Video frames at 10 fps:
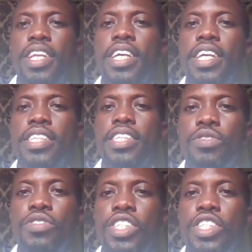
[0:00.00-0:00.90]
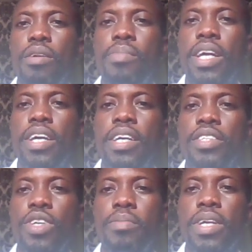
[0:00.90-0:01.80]
we change our banner,
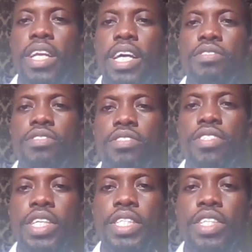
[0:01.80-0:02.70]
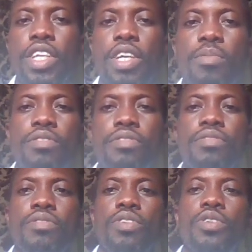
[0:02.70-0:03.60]
so our banner now is the name
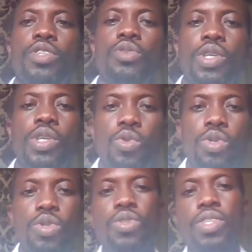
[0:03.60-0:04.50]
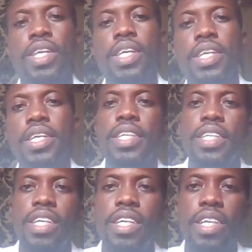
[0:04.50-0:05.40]
of Yahushua. We don't want to use
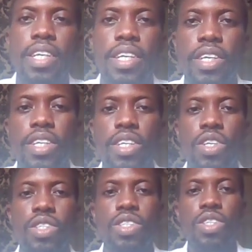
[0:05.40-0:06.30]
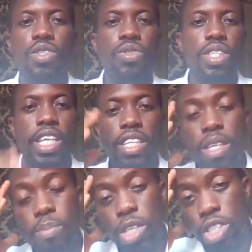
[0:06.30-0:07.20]
a you're not using
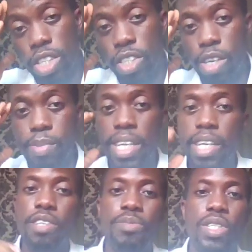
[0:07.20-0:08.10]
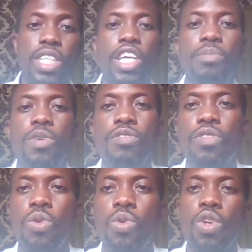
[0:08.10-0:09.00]
any image as our banner, but the name of
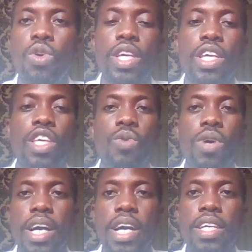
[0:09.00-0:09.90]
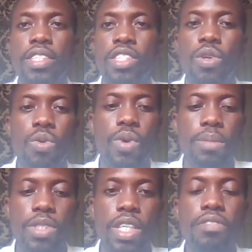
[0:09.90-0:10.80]
Yhwh, Jehovah
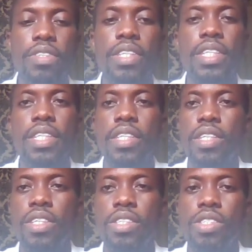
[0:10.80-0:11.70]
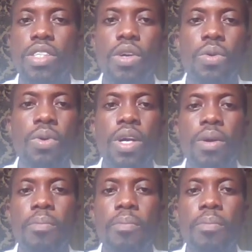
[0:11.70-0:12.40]
himself. So